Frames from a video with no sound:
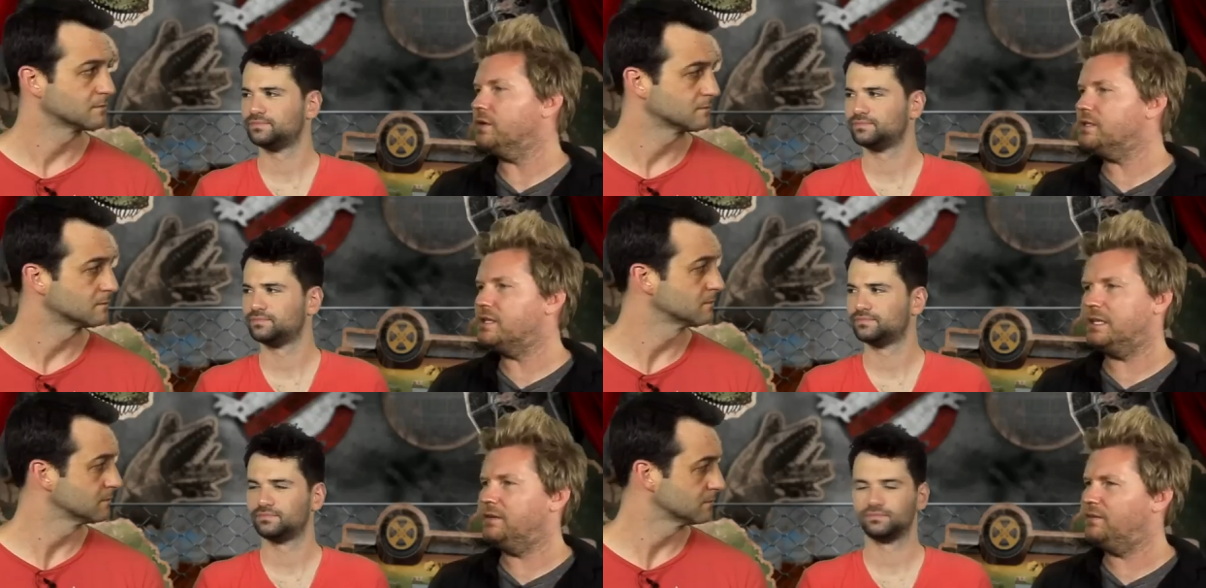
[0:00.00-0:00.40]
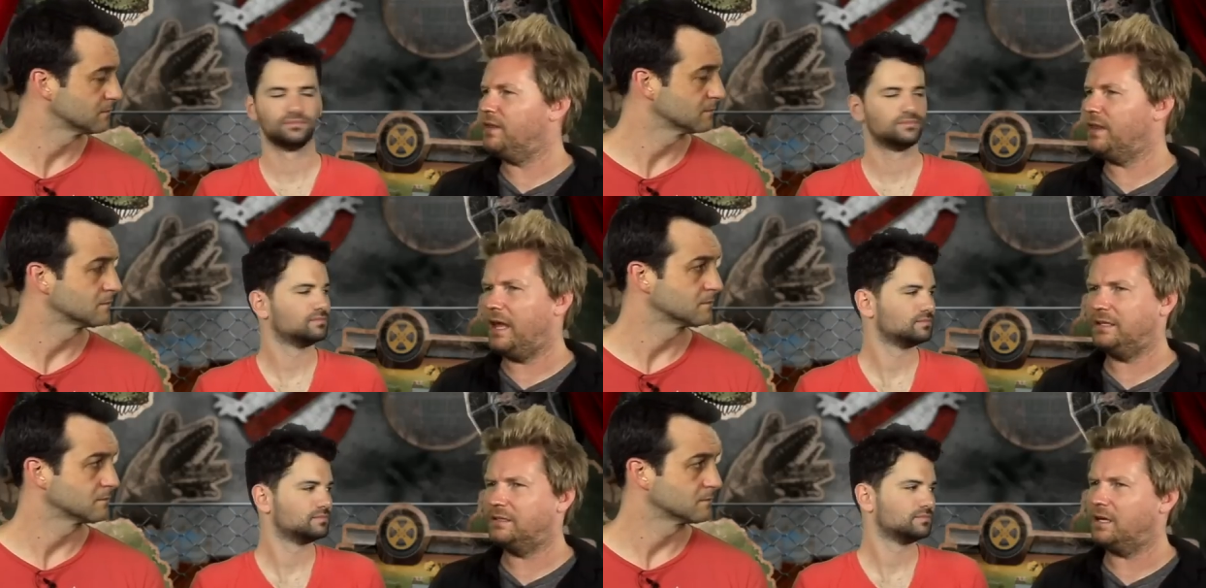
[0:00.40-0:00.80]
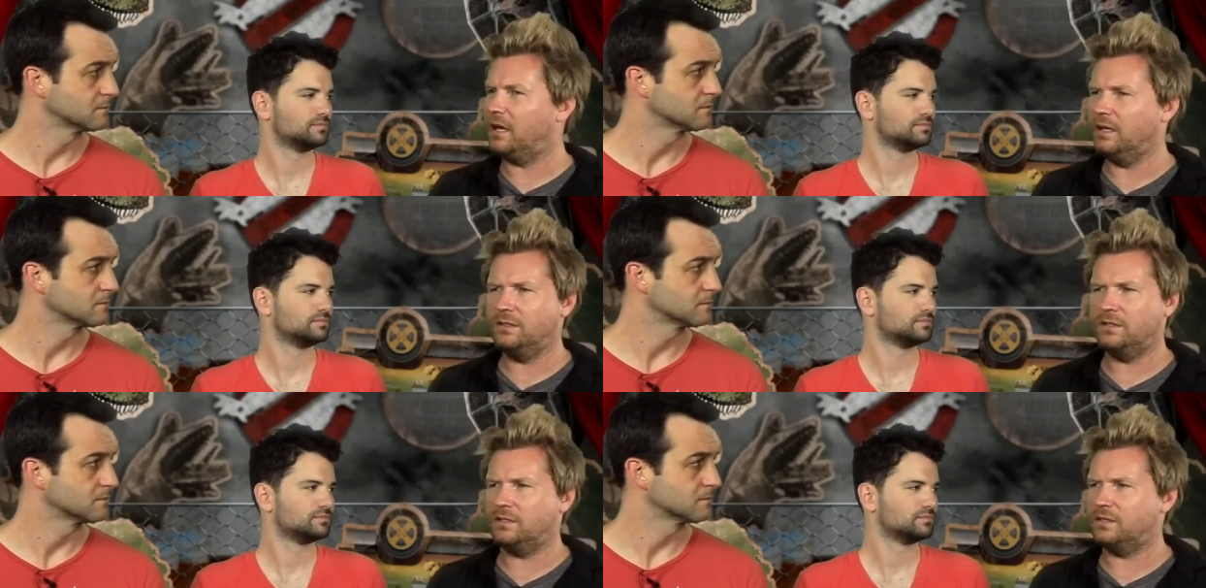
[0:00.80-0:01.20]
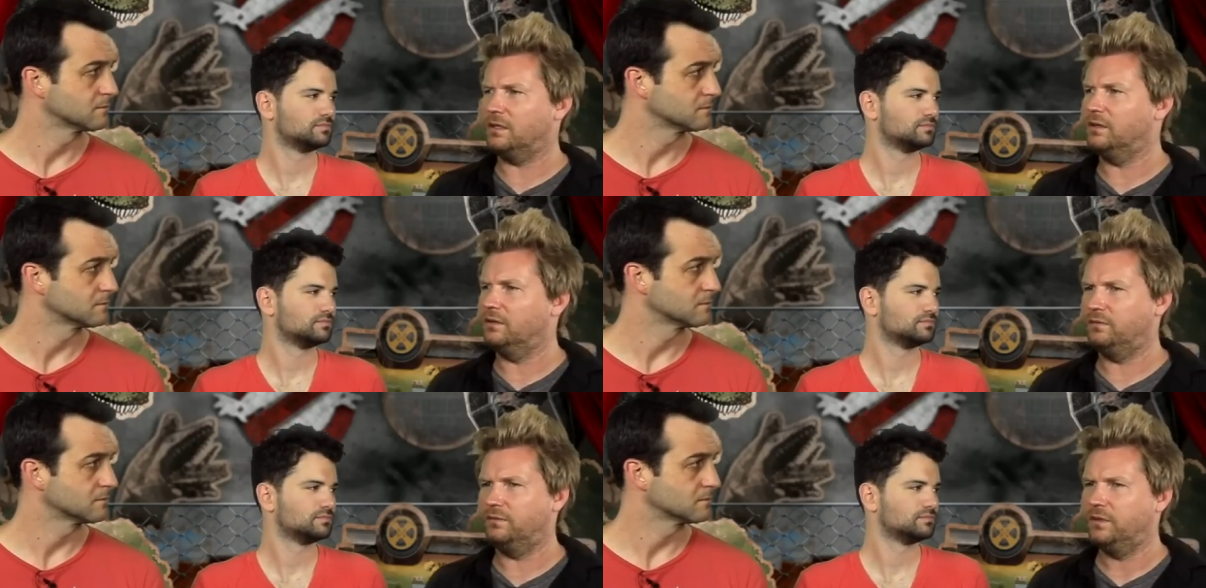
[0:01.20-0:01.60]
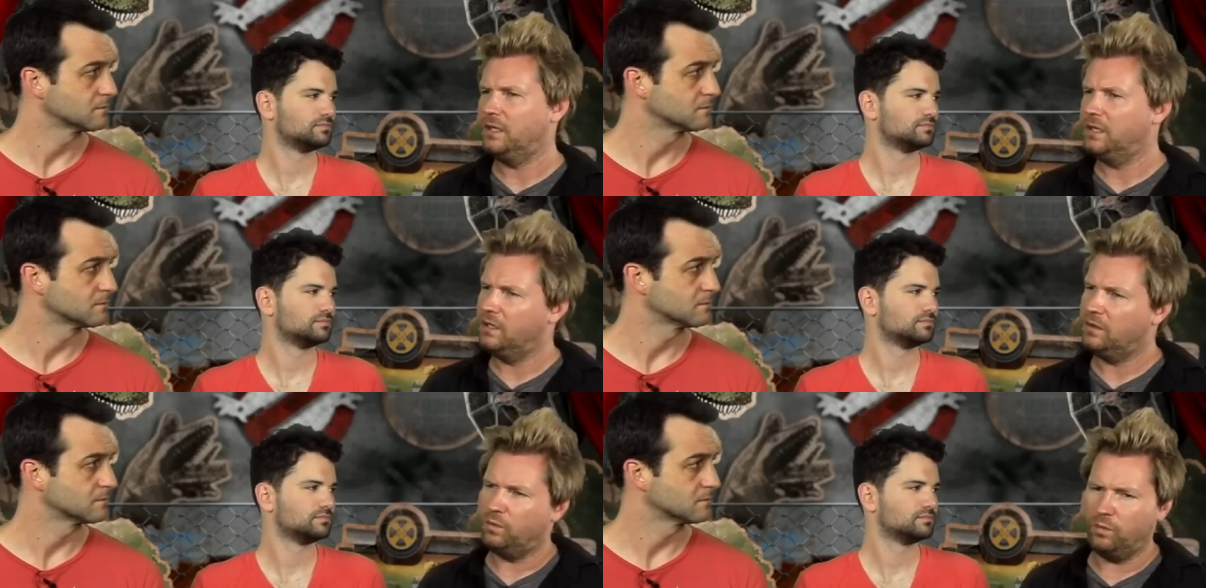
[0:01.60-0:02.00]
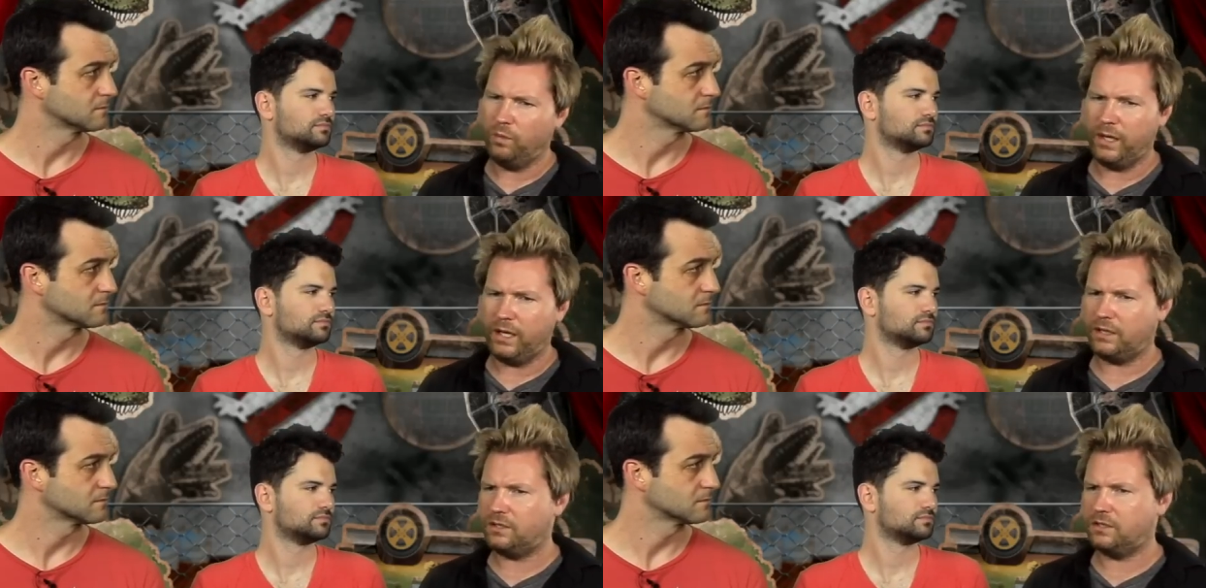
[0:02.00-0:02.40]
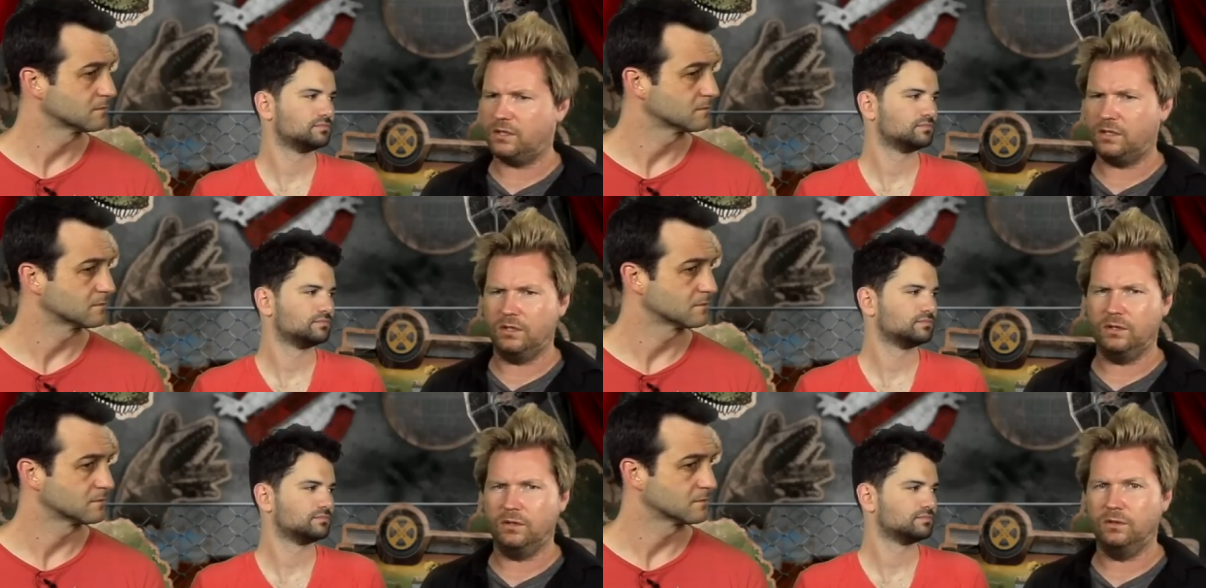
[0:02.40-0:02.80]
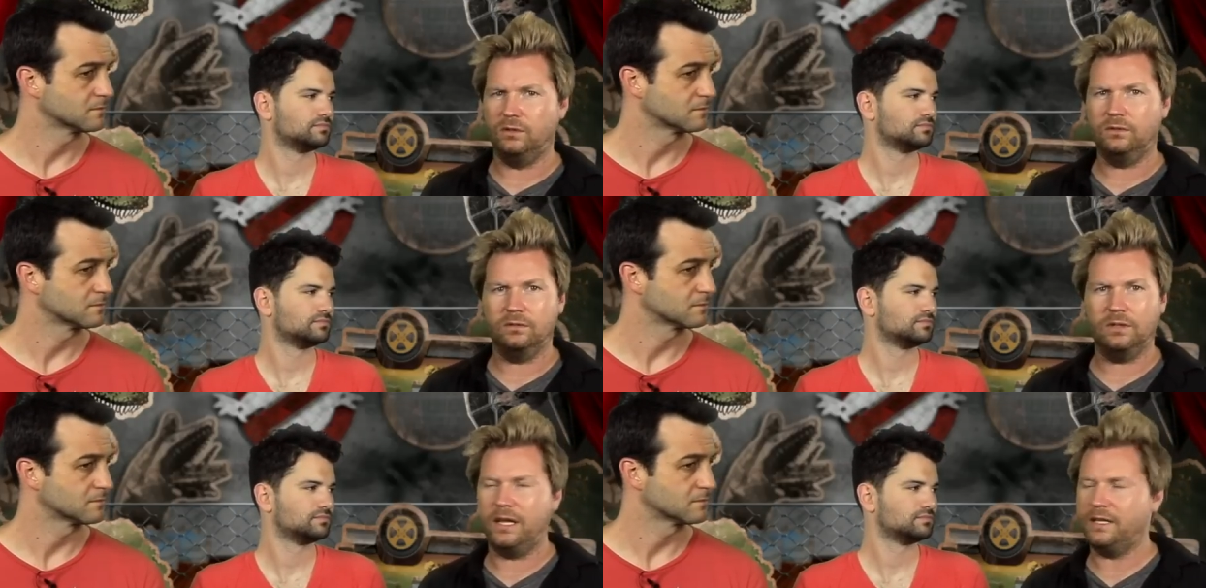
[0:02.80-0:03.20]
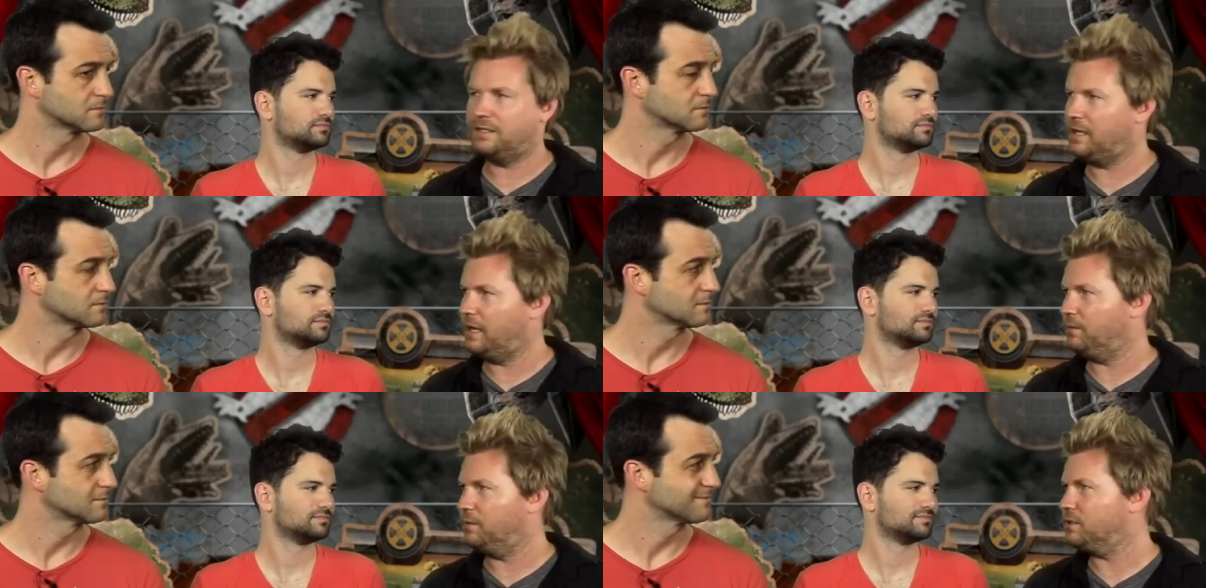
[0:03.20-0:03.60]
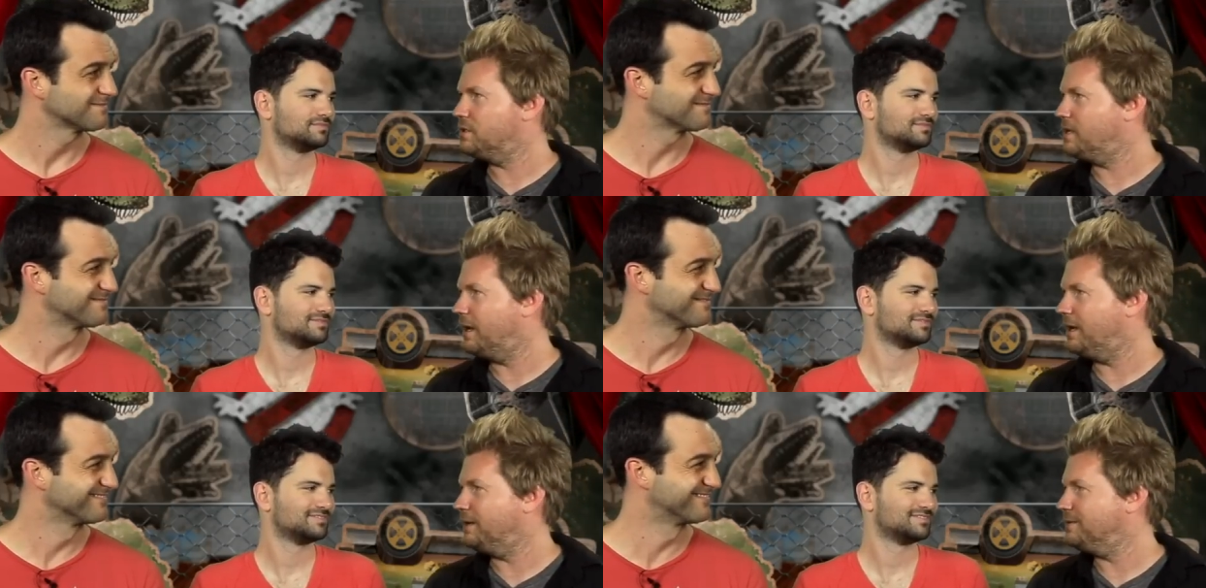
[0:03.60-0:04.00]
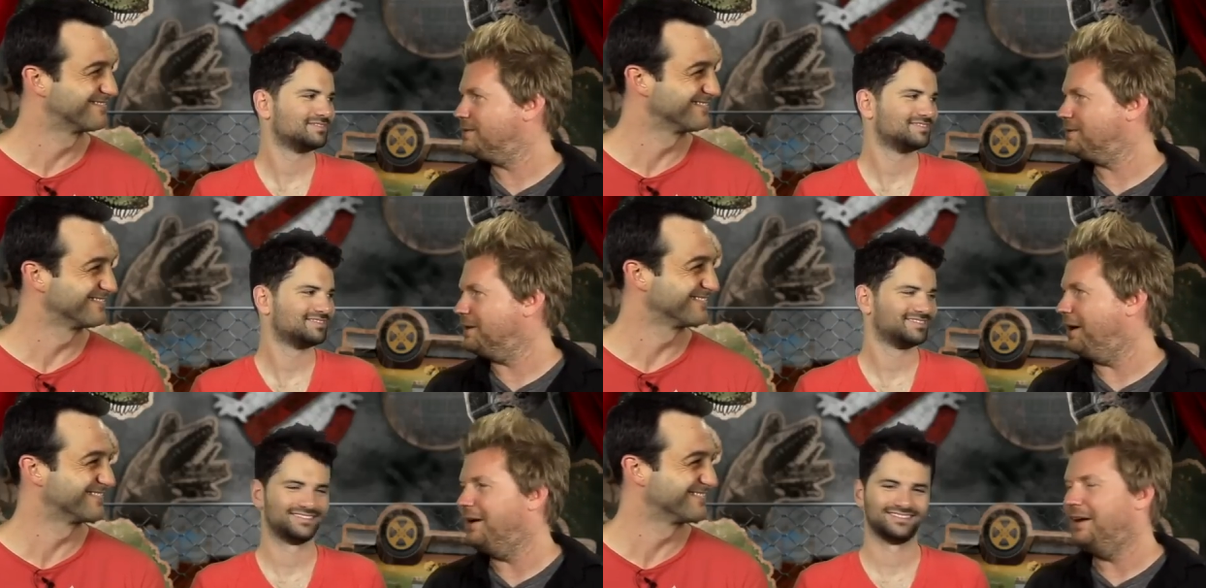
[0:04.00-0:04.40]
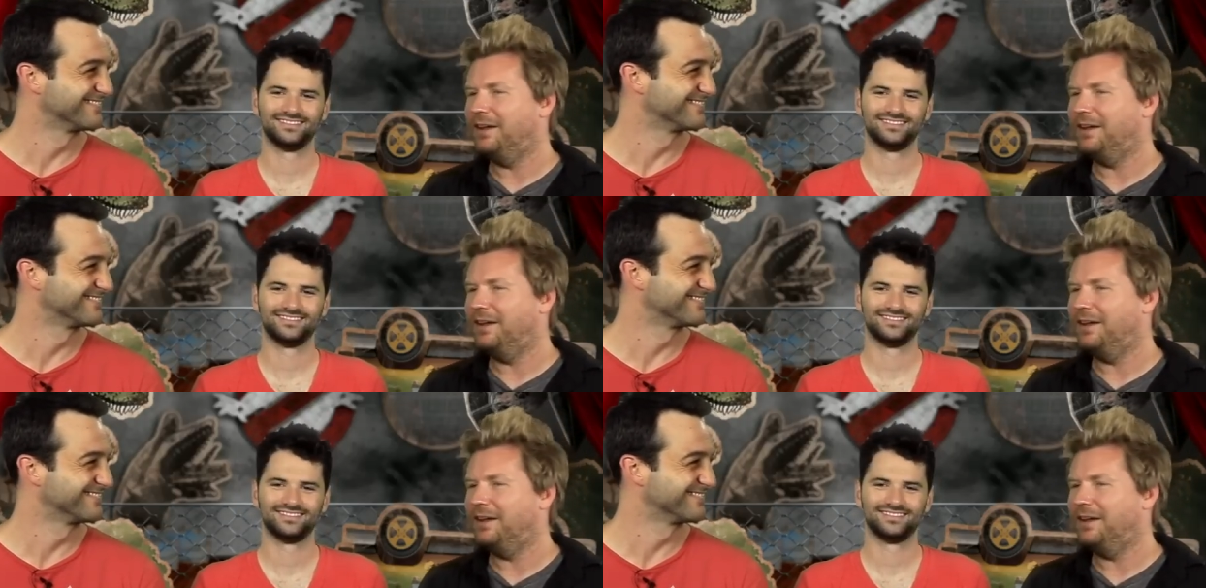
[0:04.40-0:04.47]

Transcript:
Speaker 1: there isn't even that tons of winks to lightsaber sounds. No,